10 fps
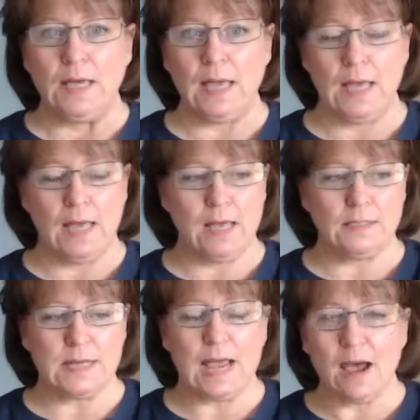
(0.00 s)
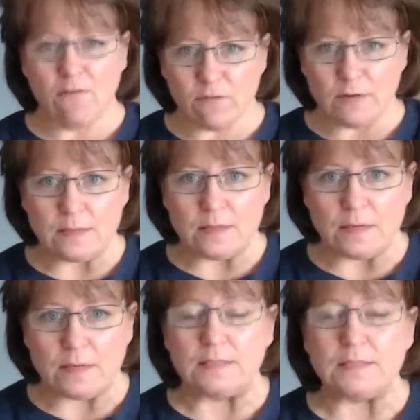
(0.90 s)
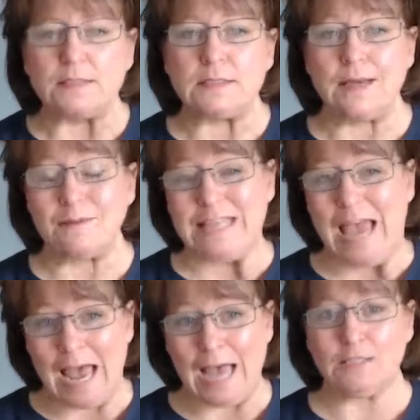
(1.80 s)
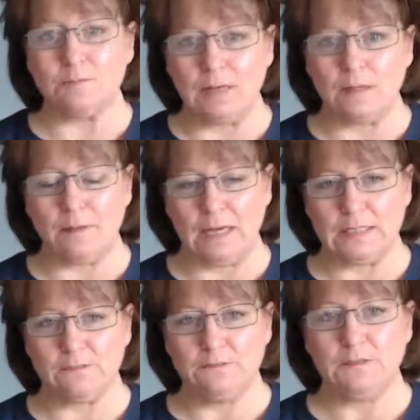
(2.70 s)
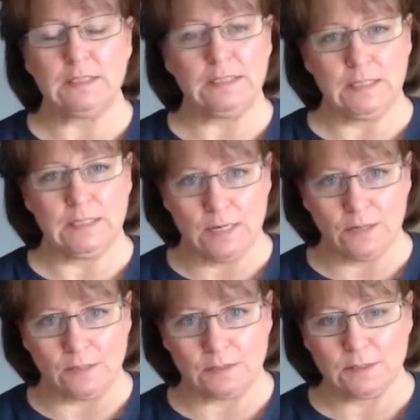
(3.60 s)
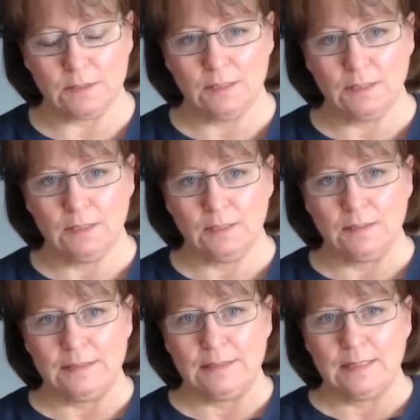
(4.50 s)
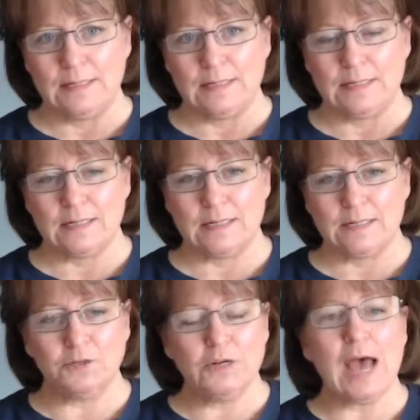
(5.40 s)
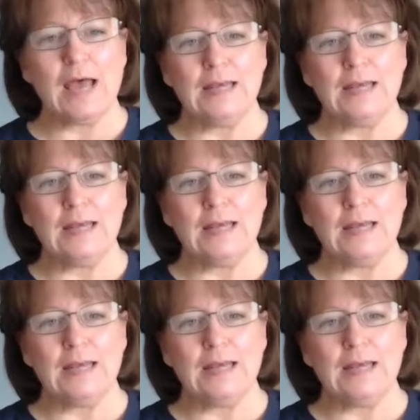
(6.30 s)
and everything is the same as it has been the past 15 years. You're not